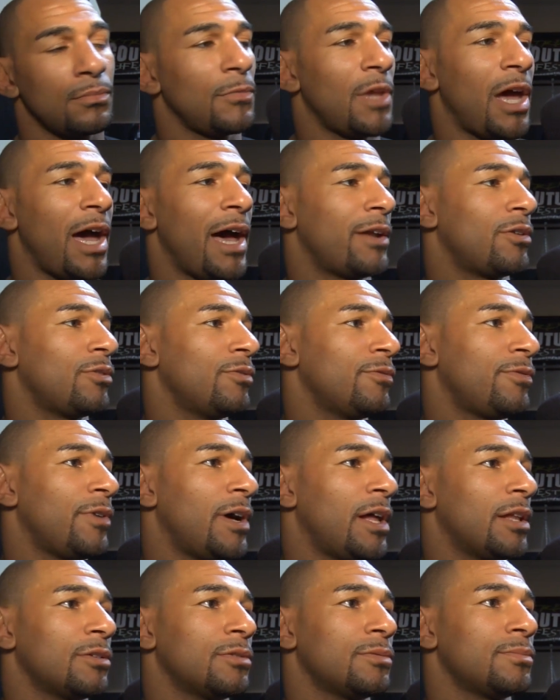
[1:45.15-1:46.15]
No, I don't
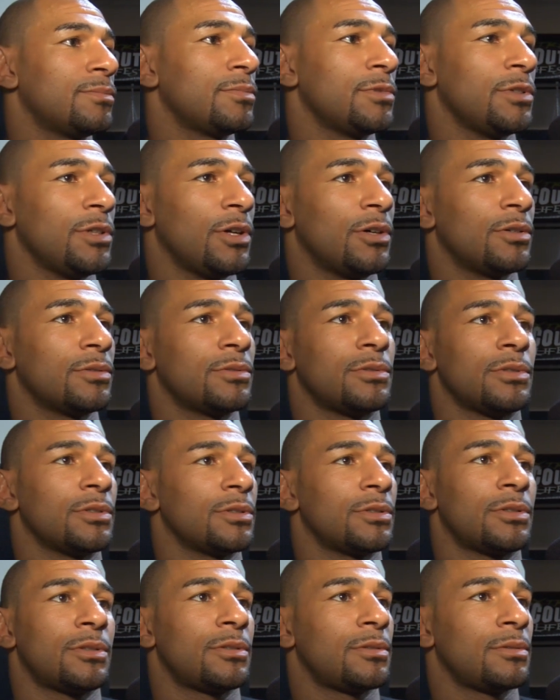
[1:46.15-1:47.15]
follow him. You know,
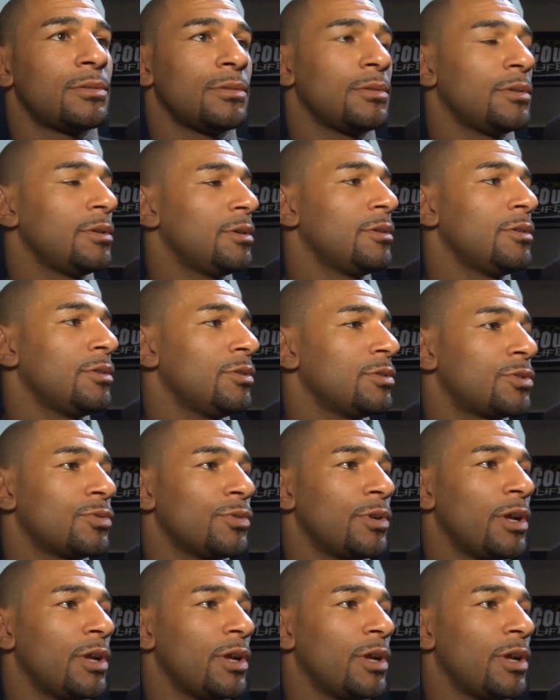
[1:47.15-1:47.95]
just it's